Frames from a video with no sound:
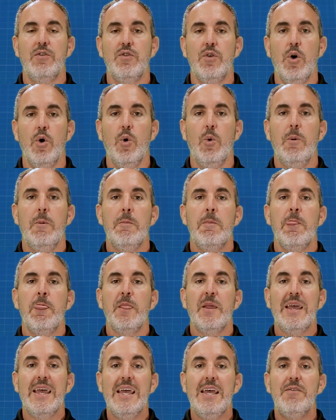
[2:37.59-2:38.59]
So
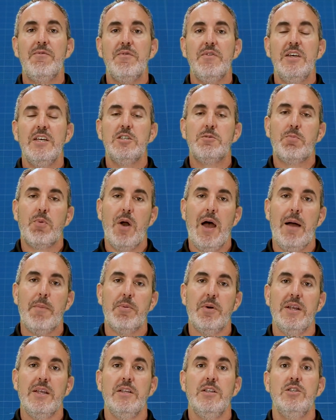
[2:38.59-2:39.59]
if this
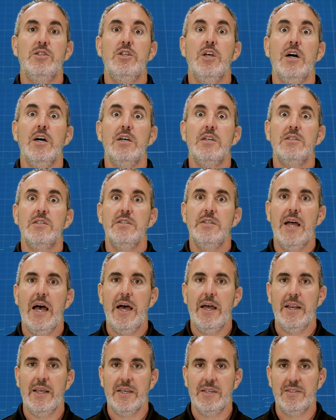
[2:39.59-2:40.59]
property does
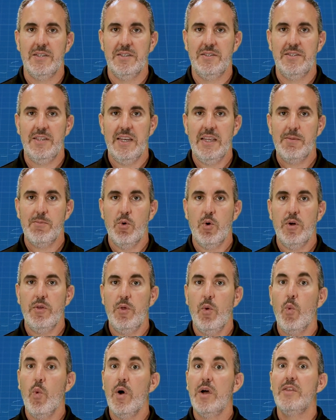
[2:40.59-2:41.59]
not exist anymore,
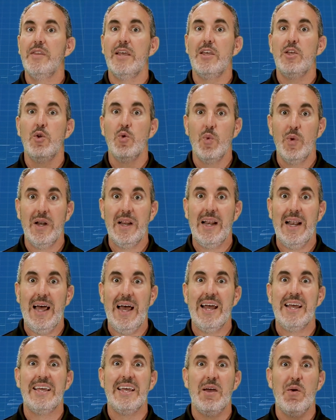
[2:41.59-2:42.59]
the one that you really
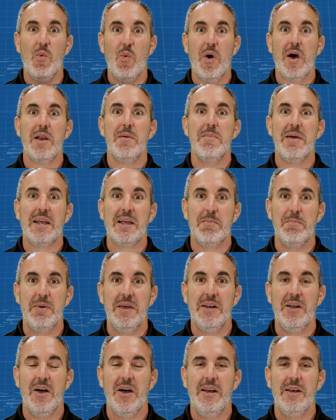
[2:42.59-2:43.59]
like and want to make a
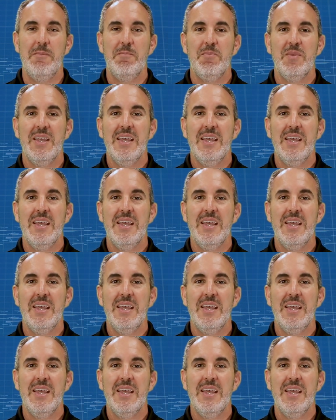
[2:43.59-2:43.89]
bid on,